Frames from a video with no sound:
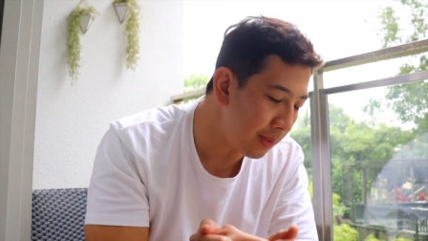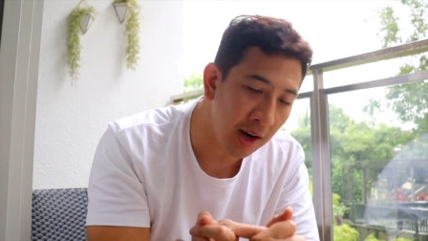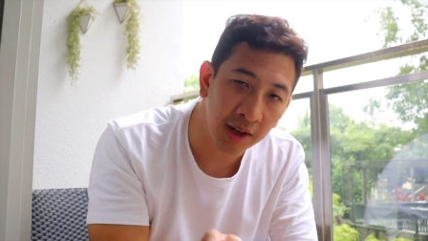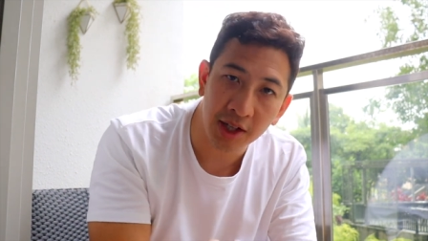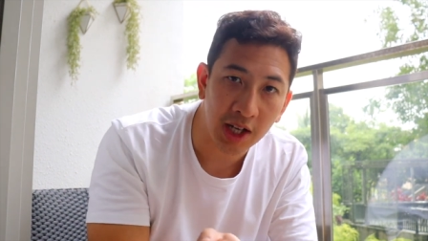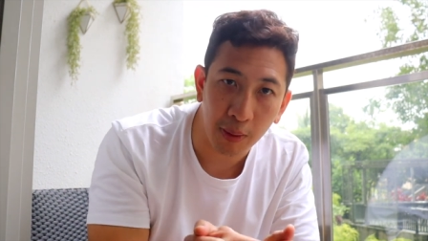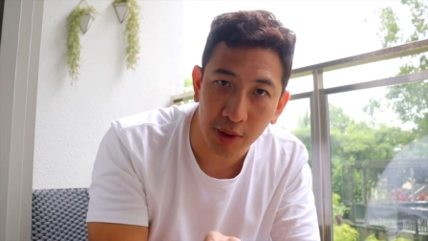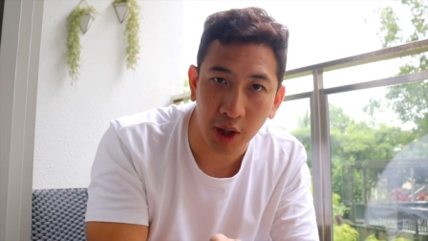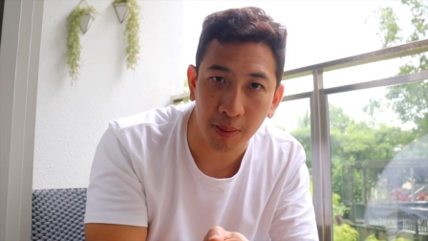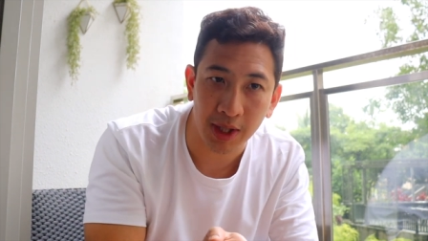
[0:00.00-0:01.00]
I'm going to start
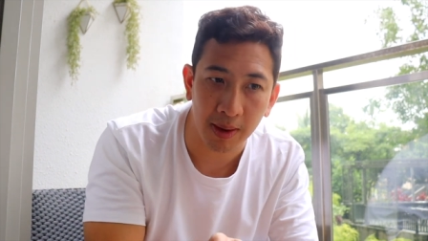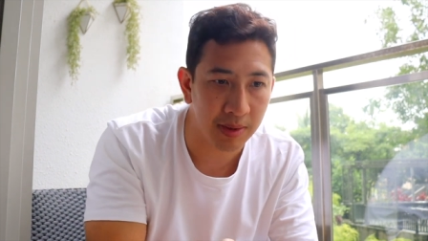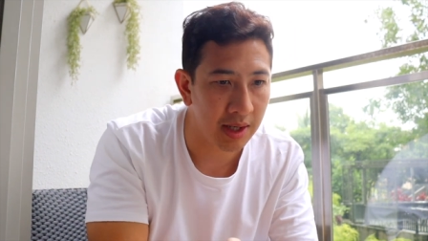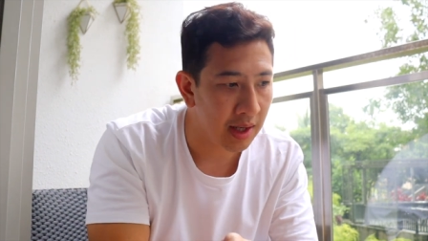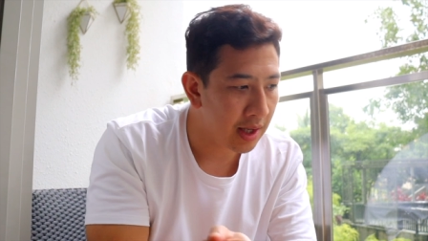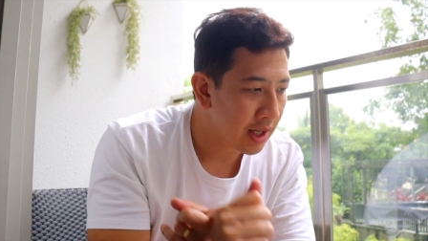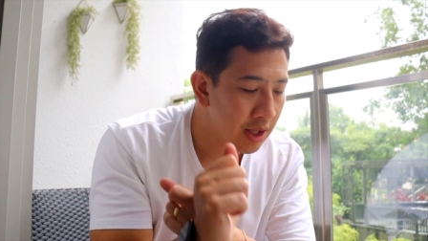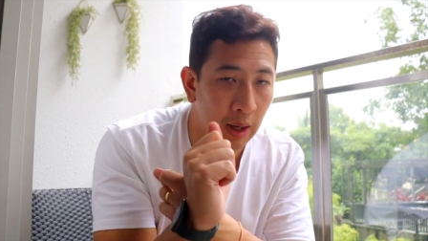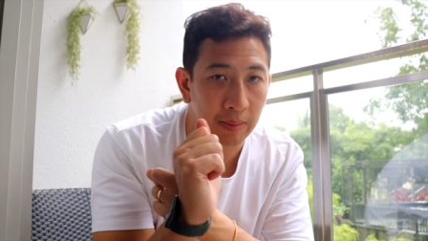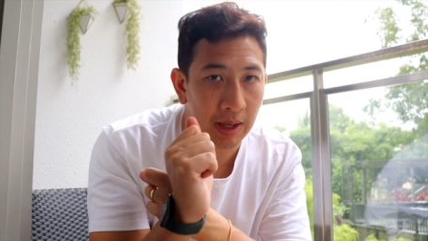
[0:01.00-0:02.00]
with top tips.
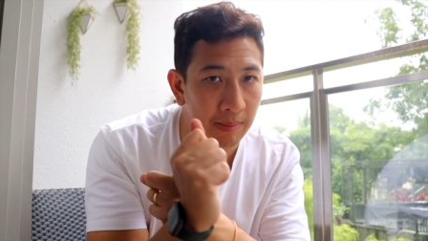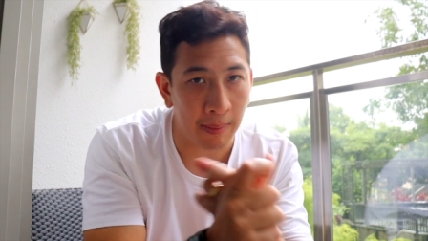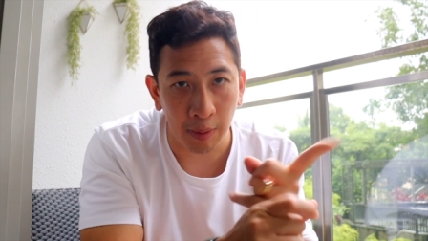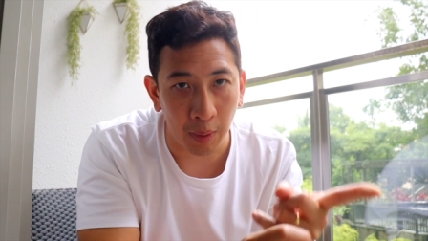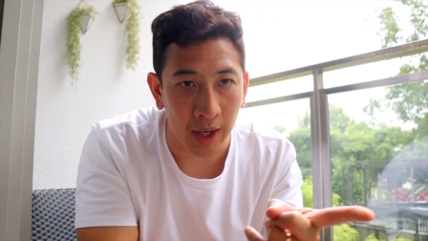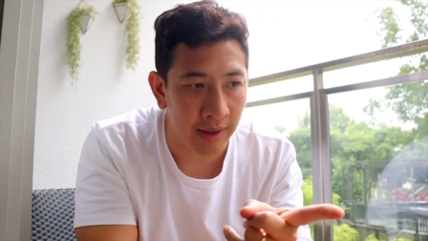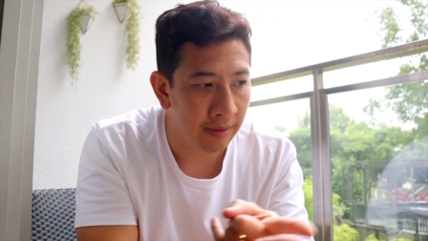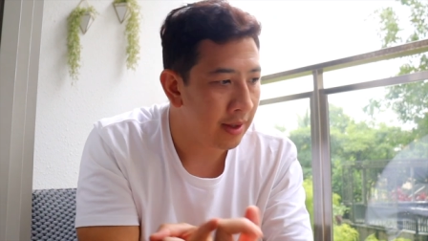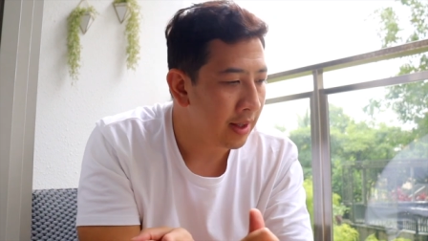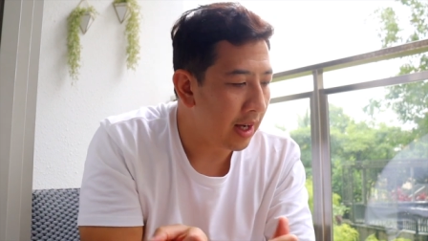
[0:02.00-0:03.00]
Top tip number one,
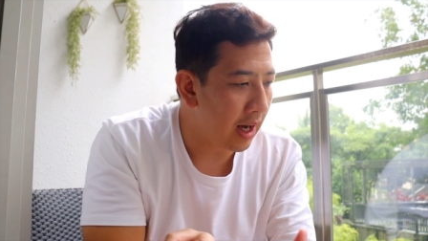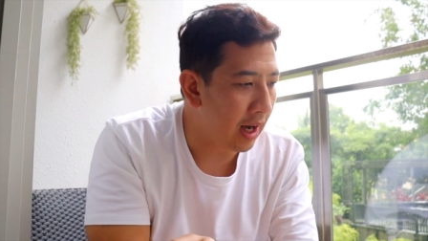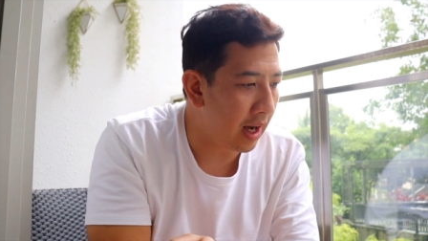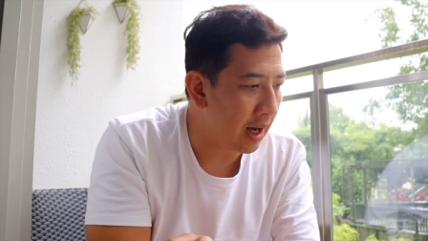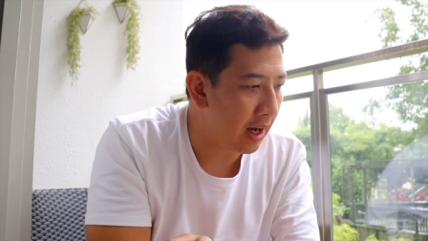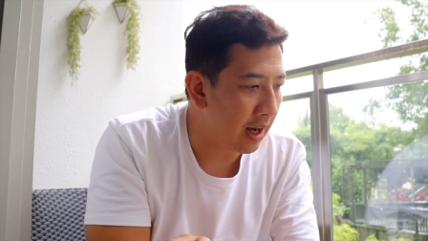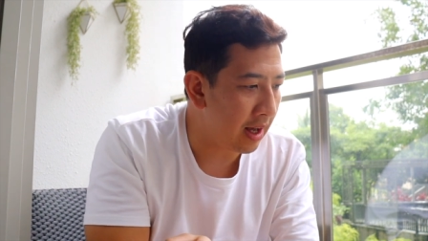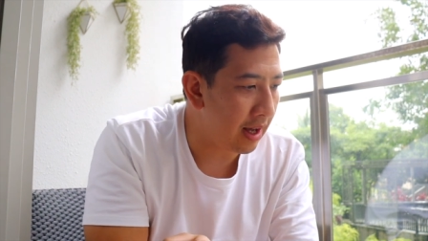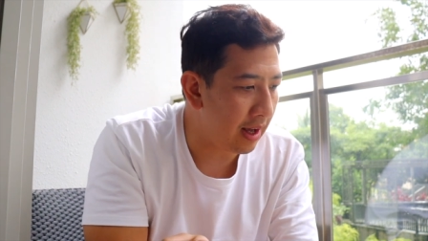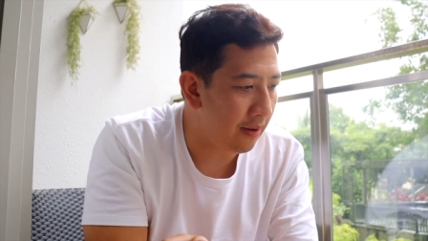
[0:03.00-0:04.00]

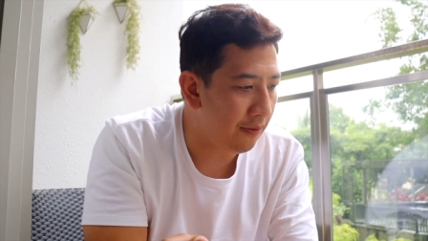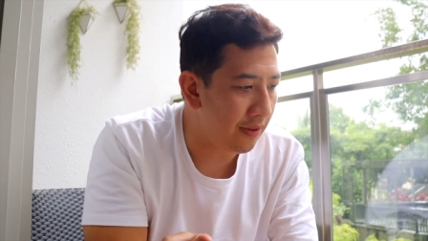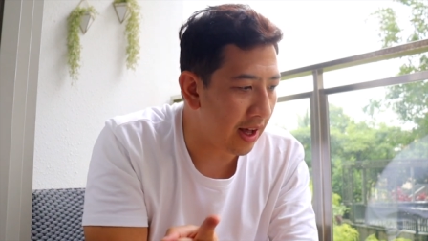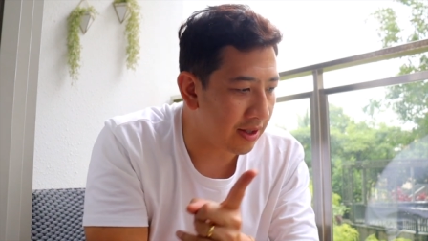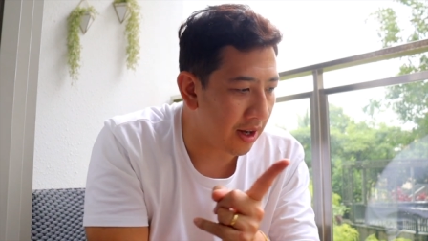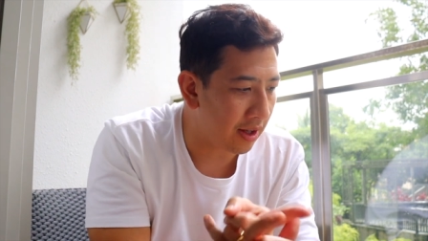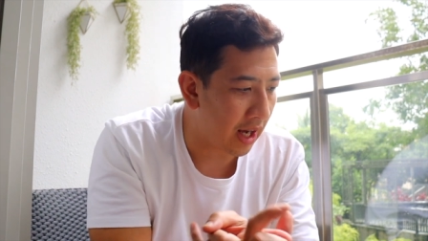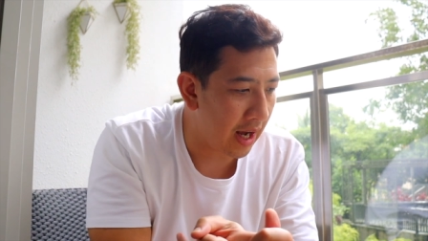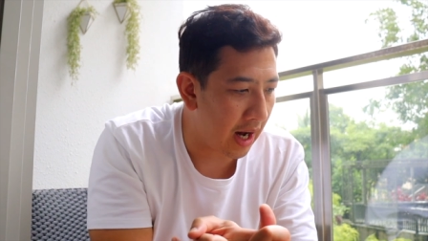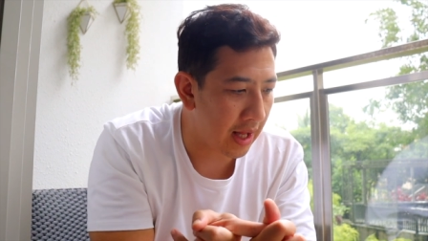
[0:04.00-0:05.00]
uh, if that's
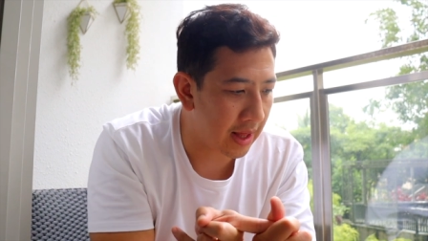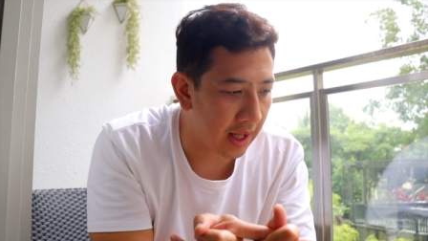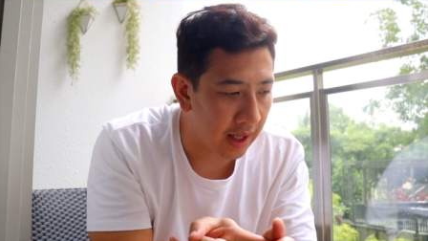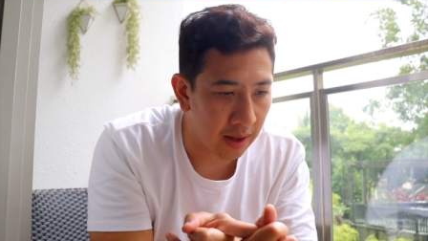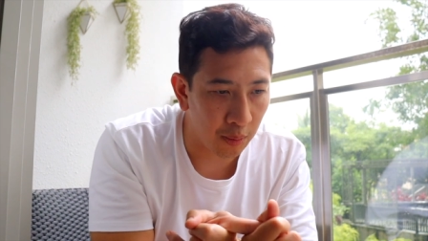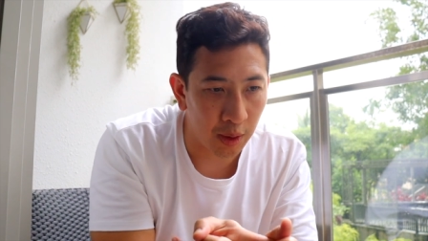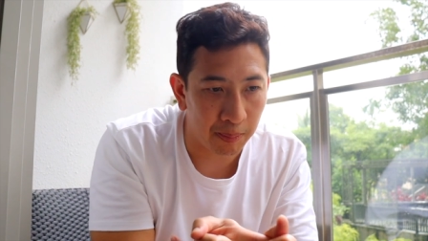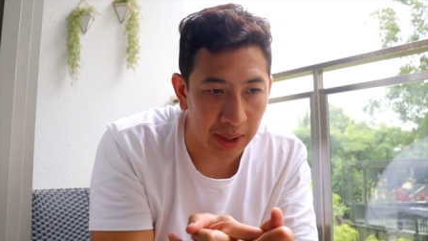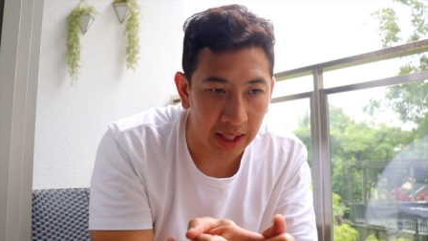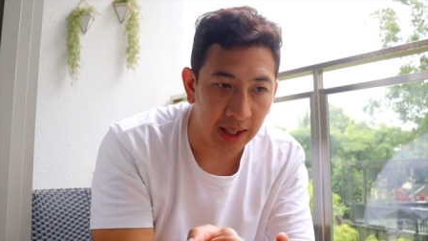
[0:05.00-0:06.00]
okay, I think
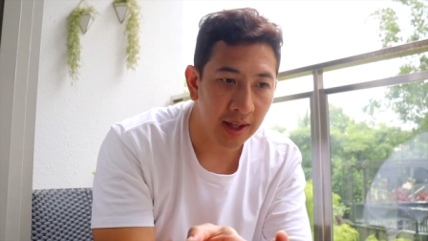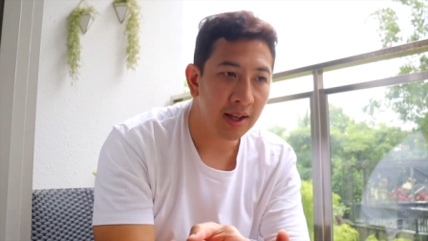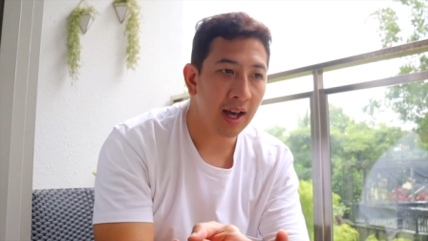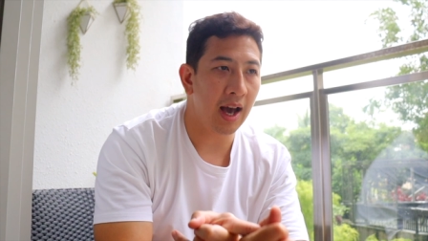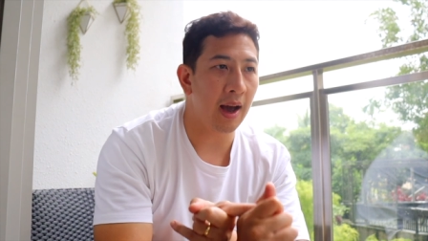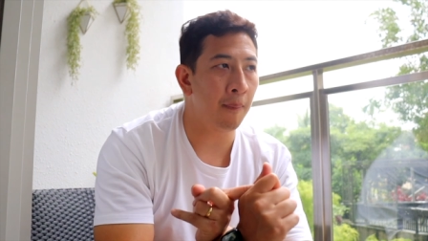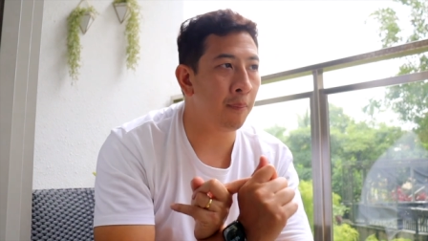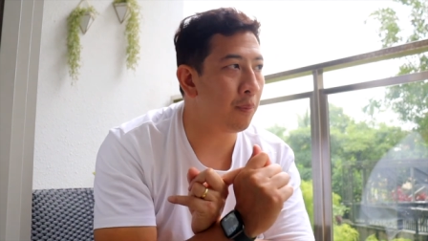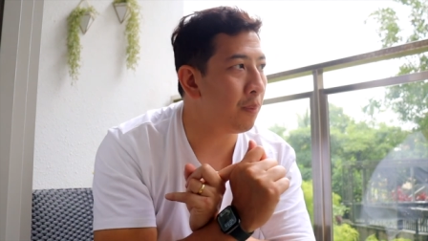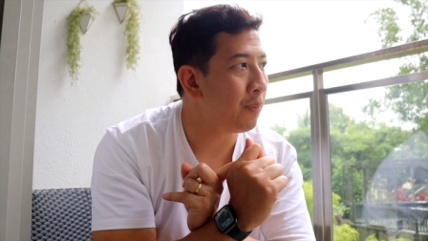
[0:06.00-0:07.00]
would be um,